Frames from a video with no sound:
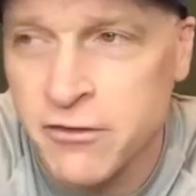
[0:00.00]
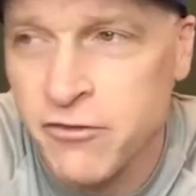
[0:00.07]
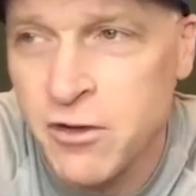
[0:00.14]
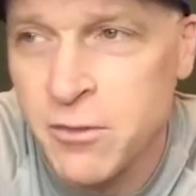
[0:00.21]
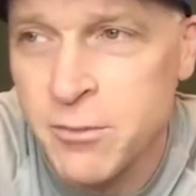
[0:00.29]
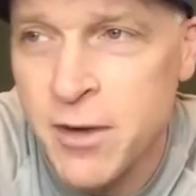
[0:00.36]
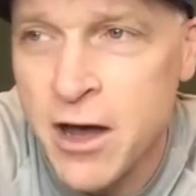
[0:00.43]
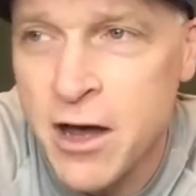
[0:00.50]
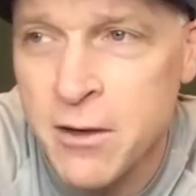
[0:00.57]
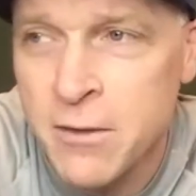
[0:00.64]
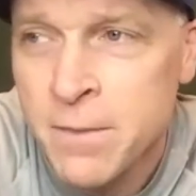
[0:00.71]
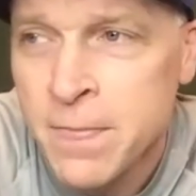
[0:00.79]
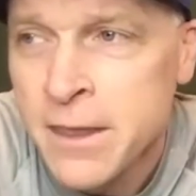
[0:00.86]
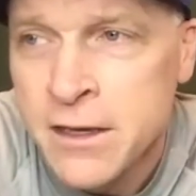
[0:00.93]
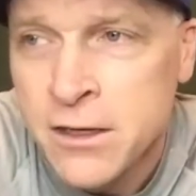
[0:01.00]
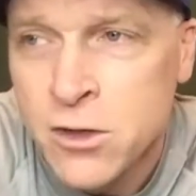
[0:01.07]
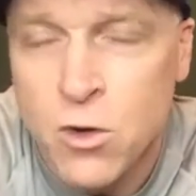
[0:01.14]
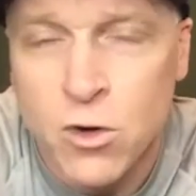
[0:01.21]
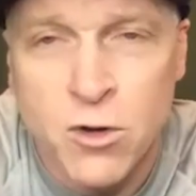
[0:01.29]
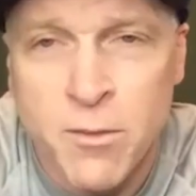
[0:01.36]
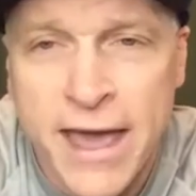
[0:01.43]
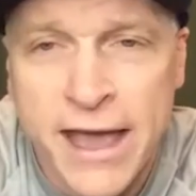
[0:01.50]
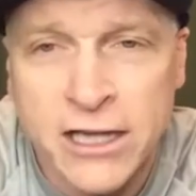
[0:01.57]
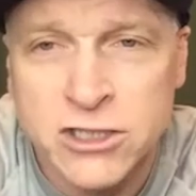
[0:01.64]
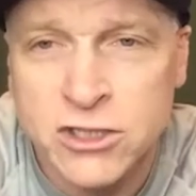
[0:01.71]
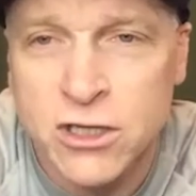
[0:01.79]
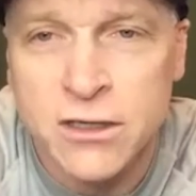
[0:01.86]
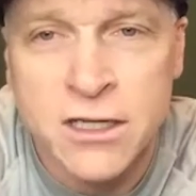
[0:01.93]
football quarterback
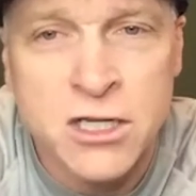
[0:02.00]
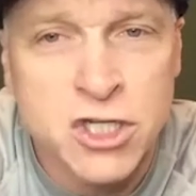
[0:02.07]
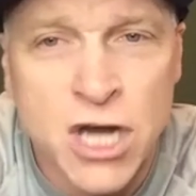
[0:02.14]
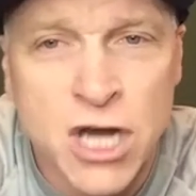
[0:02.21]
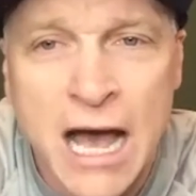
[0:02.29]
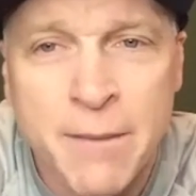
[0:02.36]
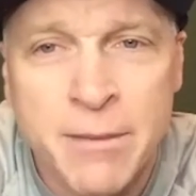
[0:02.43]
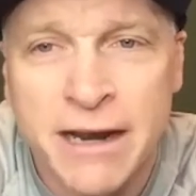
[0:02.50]
starting job.